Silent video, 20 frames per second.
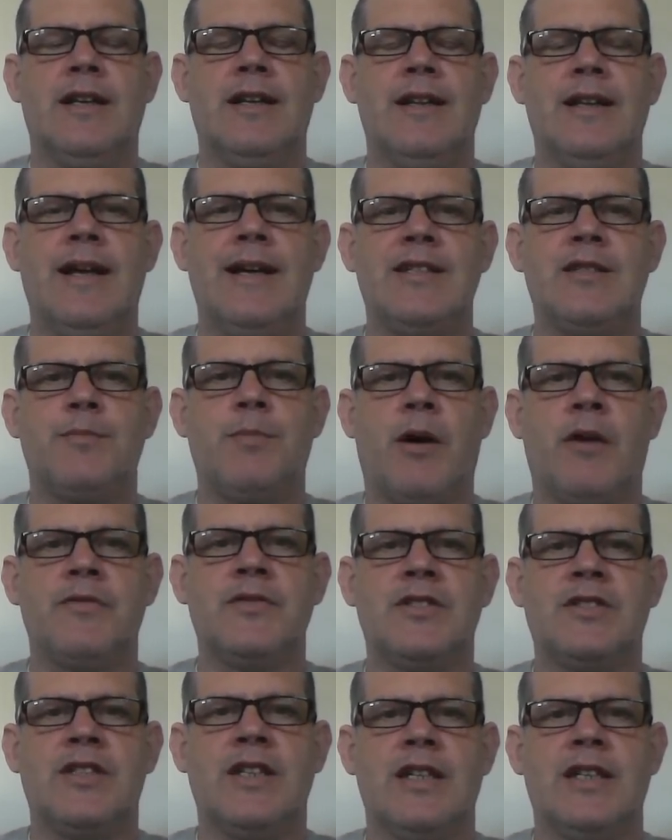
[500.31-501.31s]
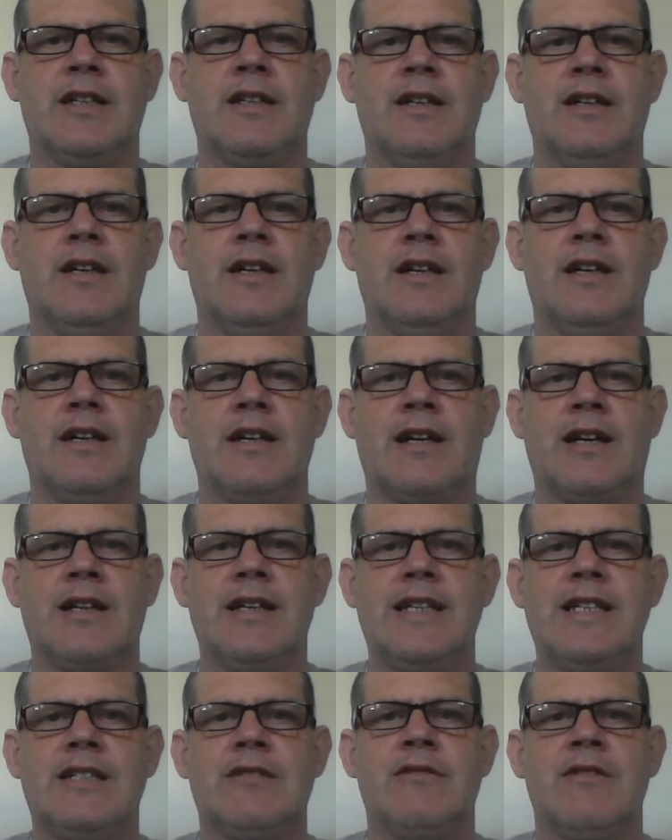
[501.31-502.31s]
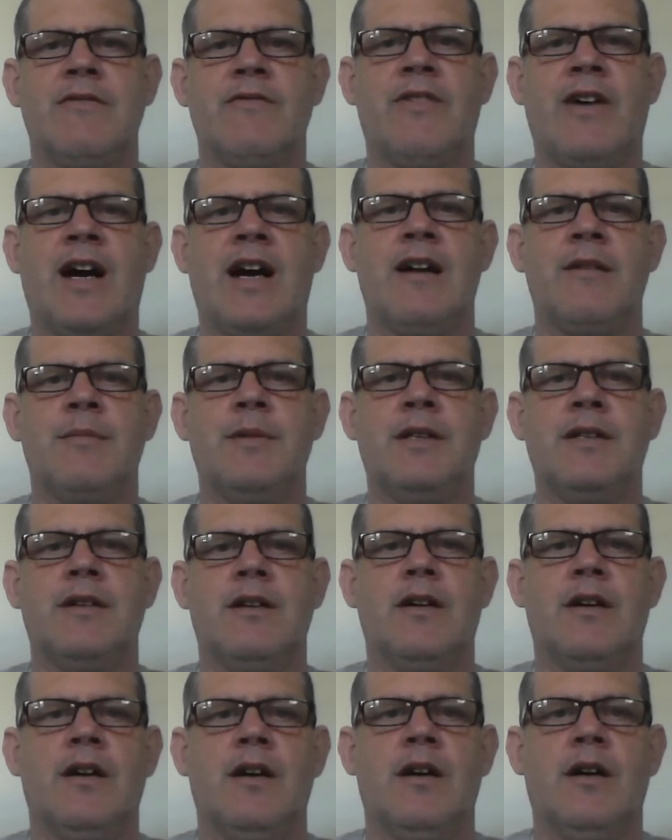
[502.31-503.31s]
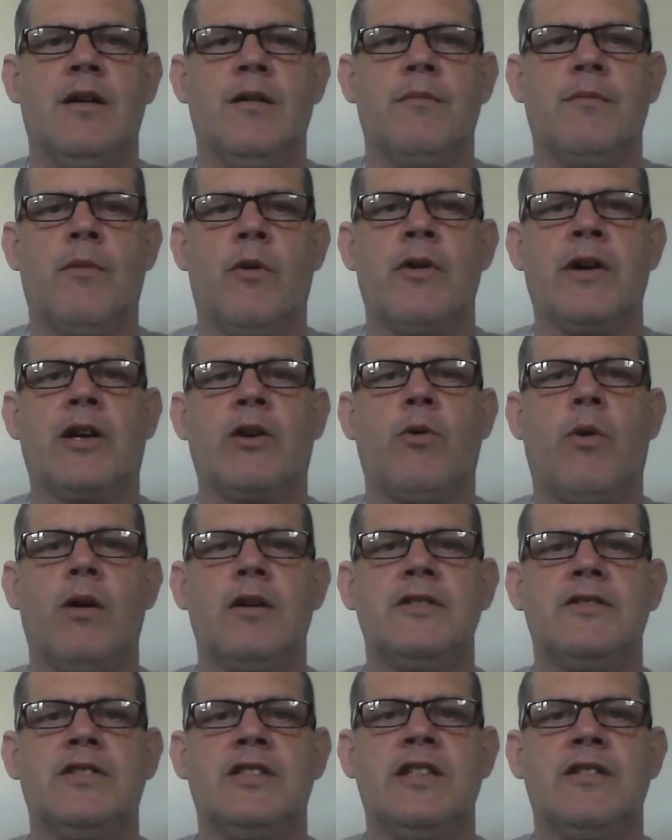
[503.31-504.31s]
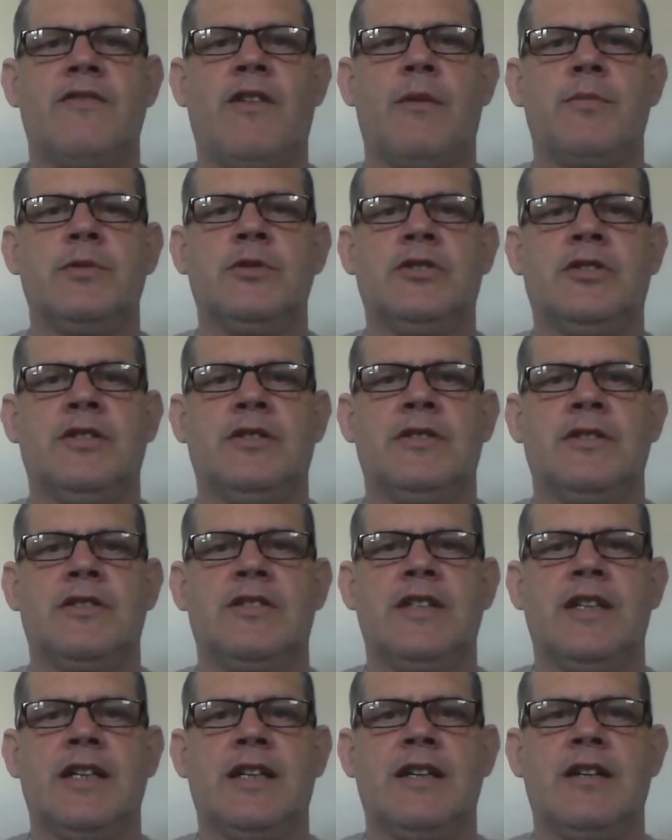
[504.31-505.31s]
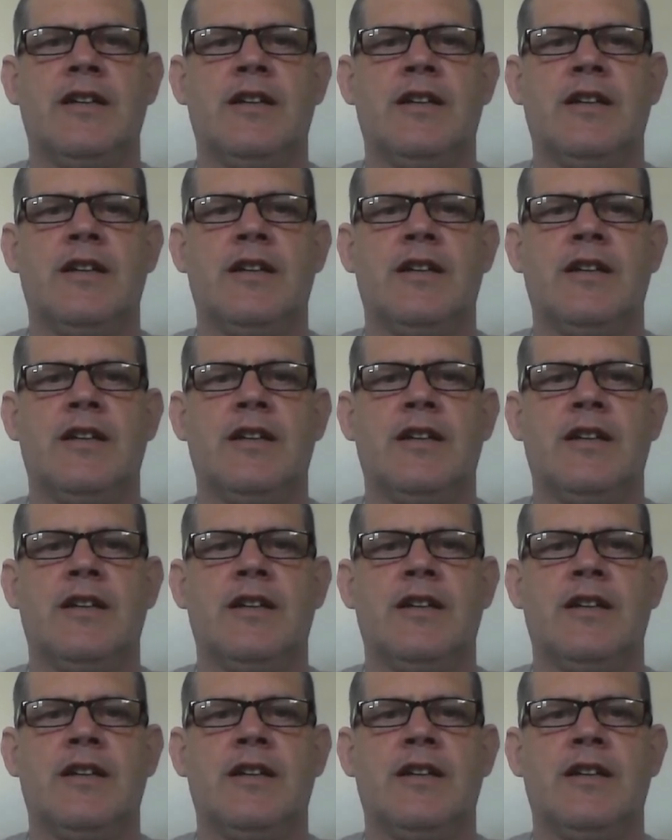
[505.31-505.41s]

less poverty, a cleaner environment, more equality of opportunity,